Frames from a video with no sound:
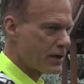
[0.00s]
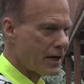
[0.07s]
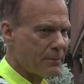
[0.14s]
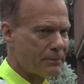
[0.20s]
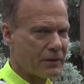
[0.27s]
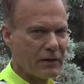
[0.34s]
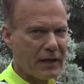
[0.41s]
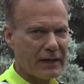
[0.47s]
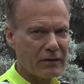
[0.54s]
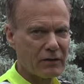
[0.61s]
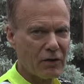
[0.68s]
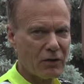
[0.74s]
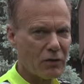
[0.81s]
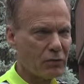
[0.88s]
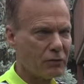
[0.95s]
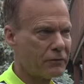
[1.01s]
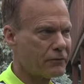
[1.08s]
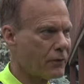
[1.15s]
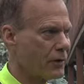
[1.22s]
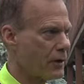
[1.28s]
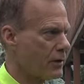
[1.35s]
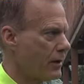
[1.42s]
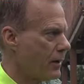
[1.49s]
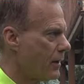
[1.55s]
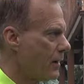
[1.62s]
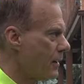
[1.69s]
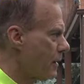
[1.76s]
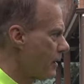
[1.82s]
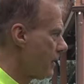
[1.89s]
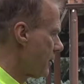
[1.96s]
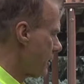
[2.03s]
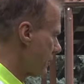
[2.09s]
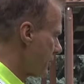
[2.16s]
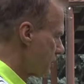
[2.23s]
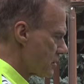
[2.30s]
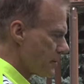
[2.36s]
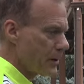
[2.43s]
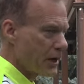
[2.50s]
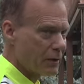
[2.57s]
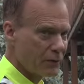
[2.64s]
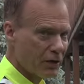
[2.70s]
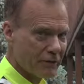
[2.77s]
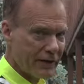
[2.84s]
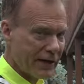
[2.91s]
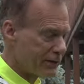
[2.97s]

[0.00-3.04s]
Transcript: top-of-the-line code for the Department of